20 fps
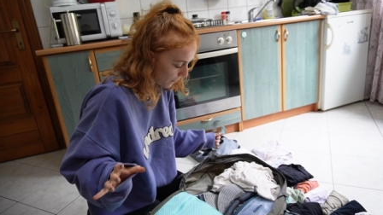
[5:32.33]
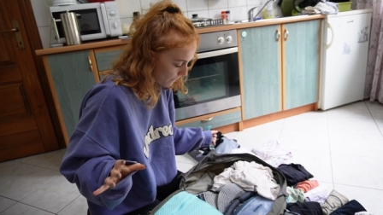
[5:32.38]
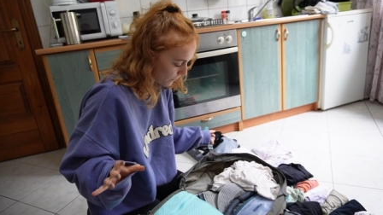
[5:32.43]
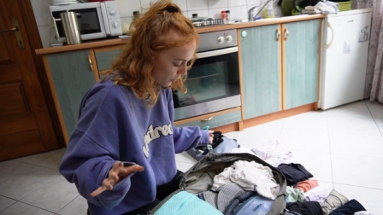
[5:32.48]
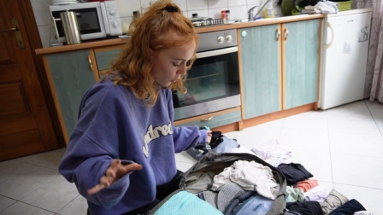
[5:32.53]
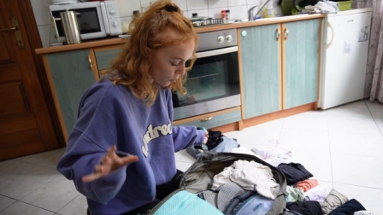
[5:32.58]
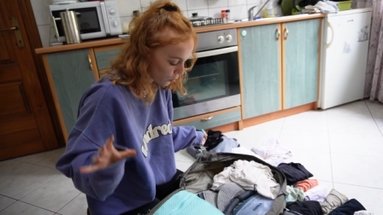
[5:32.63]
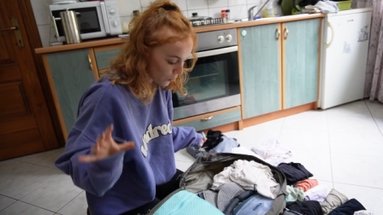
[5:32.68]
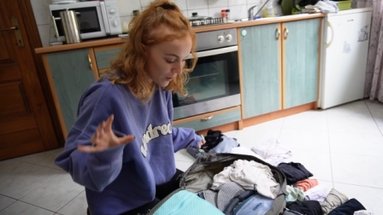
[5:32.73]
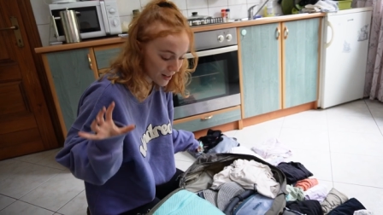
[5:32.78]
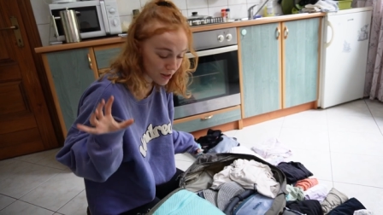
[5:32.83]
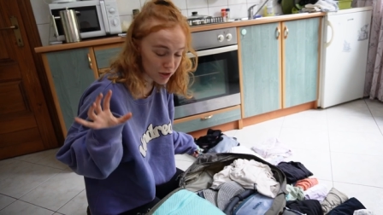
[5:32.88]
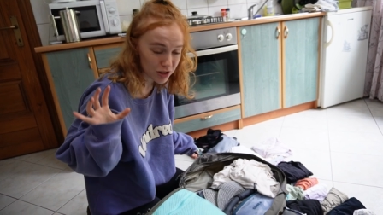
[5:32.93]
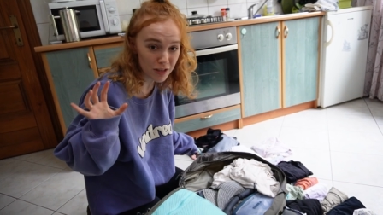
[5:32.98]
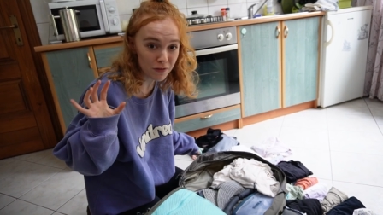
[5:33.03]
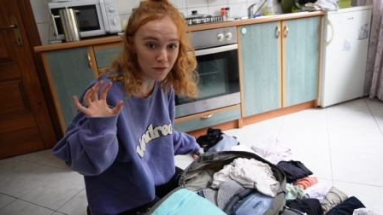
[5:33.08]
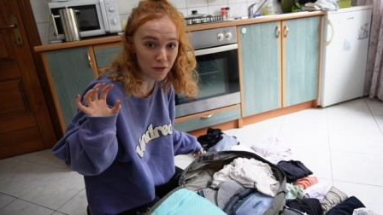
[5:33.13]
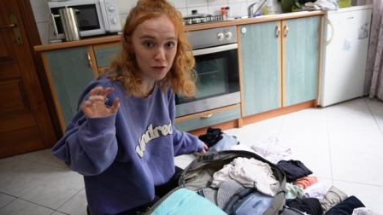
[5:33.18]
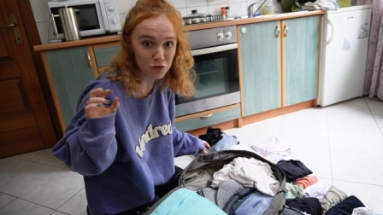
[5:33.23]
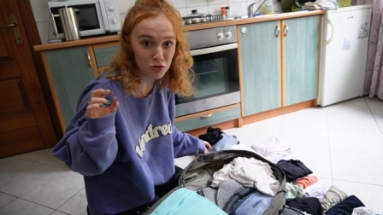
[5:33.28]
But we
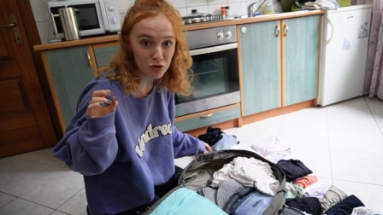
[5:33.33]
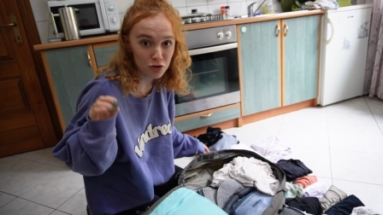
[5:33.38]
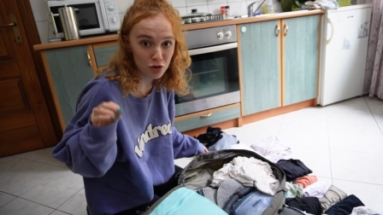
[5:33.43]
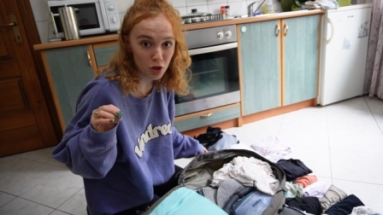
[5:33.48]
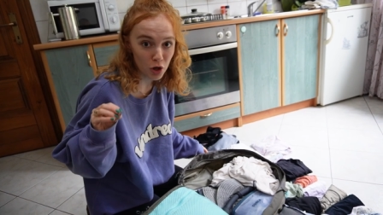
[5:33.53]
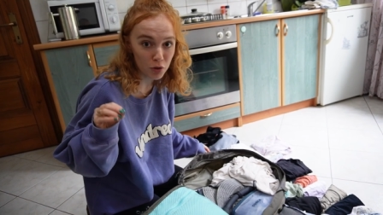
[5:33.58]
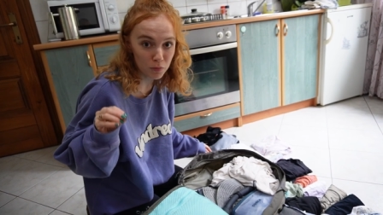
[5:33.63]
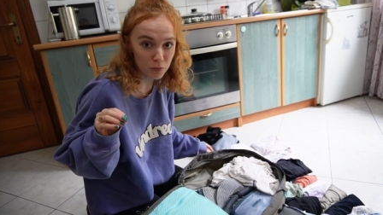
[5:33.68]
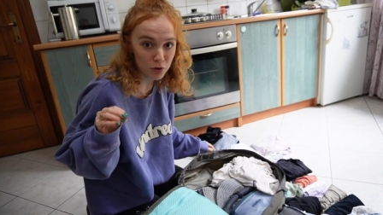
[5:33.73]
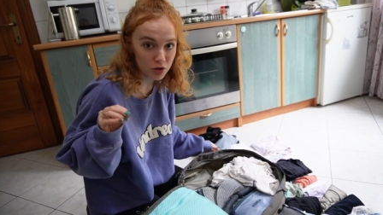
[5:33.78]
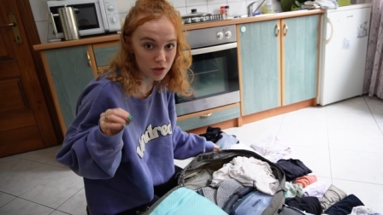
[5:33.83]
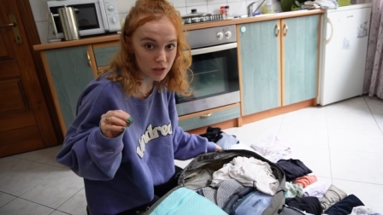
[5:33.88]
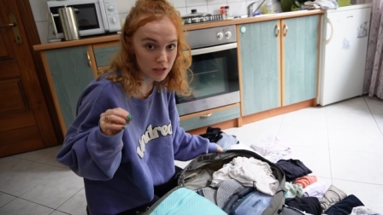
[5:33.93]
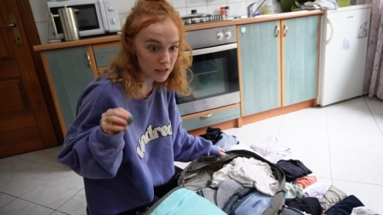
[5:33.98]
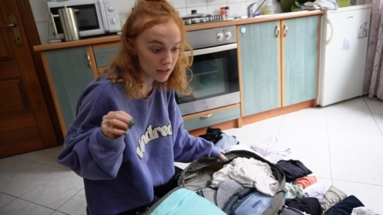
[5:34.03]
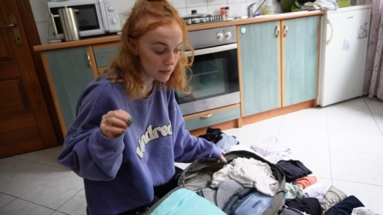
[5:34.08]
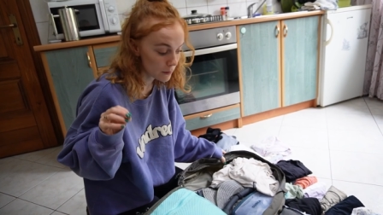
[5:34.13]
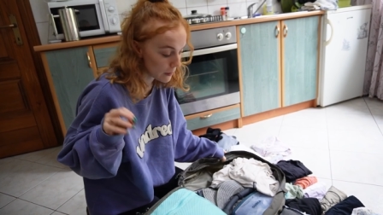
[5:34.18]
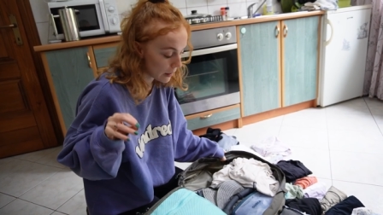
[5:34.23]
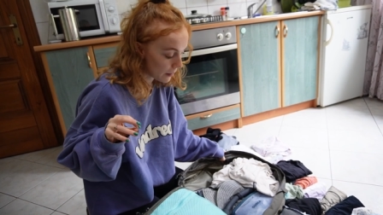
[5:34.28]
actually fit so much in
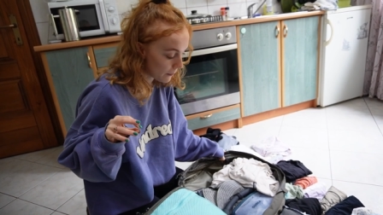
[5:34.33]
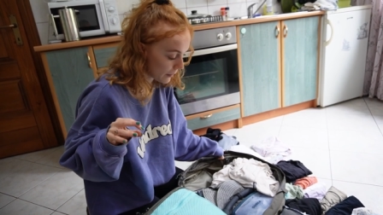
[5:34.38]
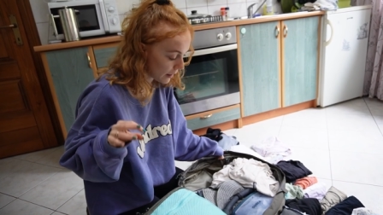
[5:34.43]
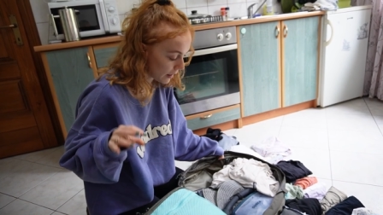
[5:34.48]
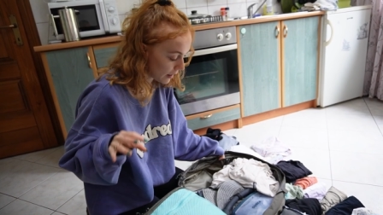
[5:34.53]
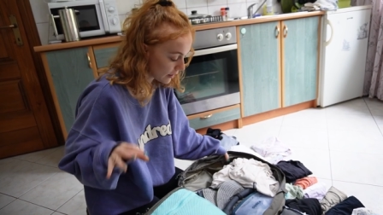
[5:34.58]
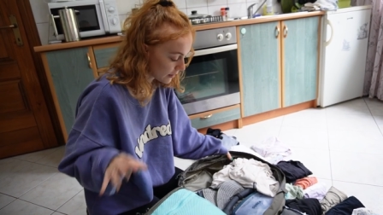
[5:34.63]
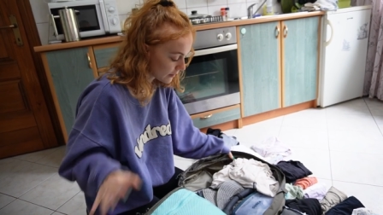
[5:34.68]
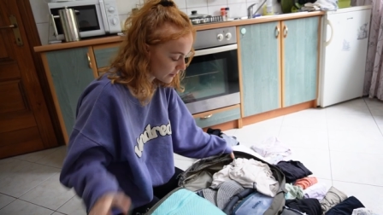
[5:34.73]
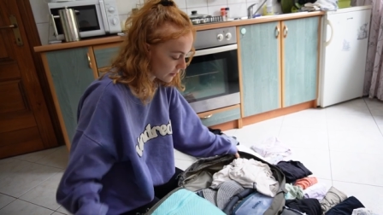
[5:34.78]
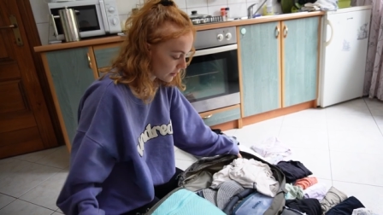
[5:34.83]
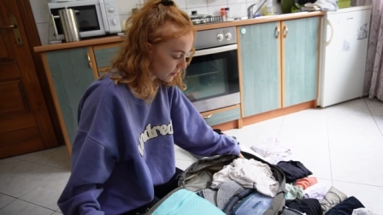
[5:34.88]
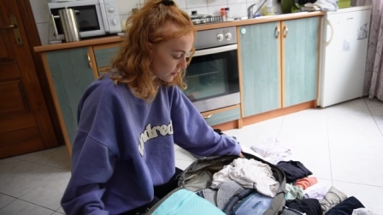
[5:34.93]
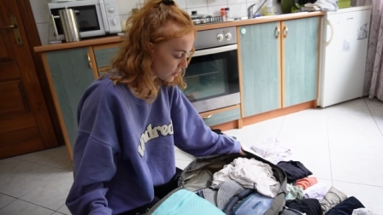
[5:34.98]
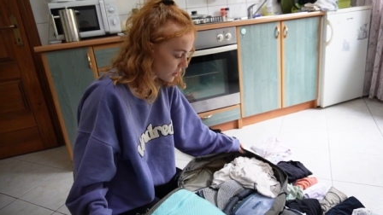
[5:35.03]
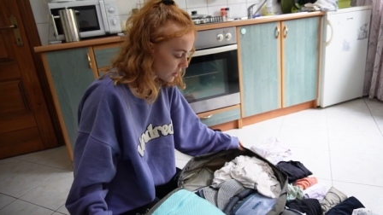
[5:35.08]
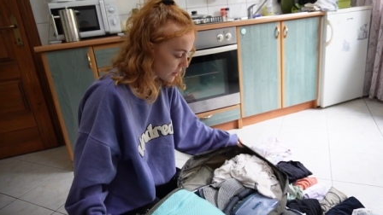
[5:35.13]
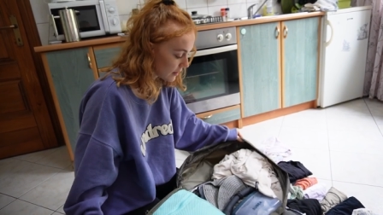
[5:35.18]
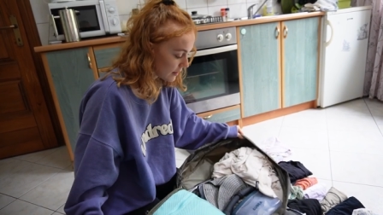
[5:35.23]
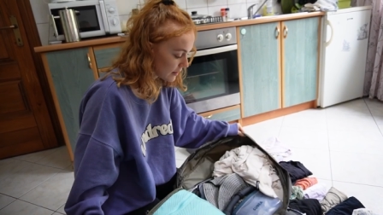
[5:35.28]
these backpacks.
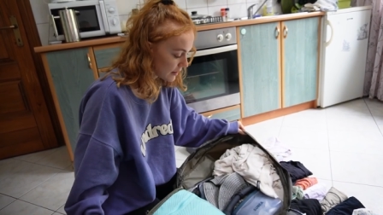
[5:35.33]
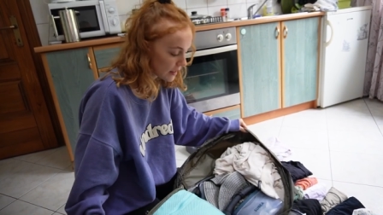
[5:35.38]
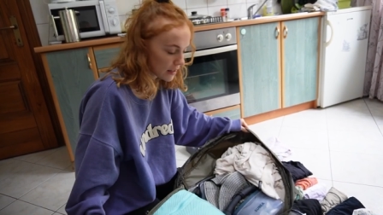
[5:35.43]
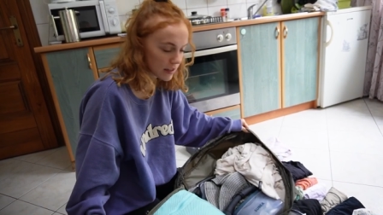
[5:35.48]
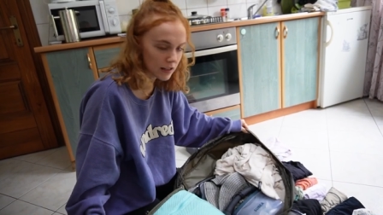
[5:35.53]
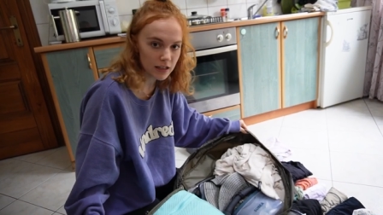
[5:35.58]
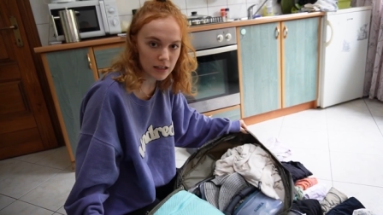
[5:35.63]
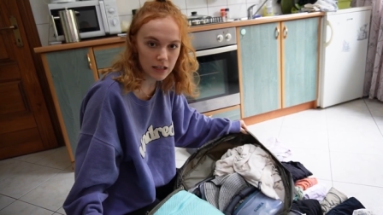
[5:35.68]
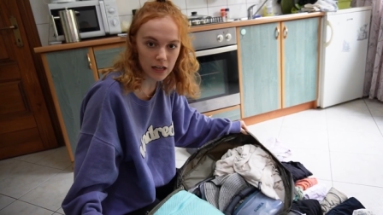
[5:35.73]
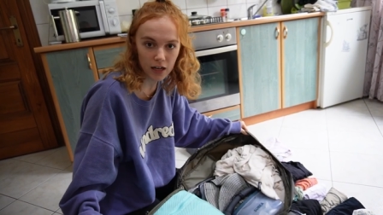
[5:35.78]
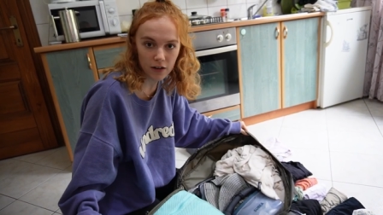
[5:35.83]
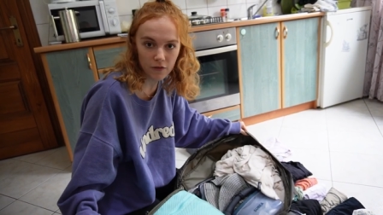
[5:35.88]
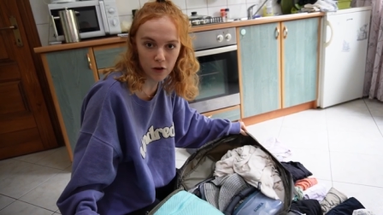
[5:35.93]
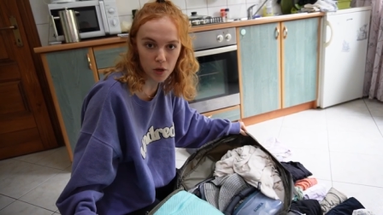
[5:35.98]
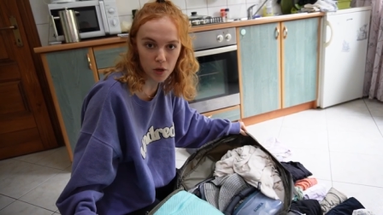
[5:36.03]
You can see that they kind of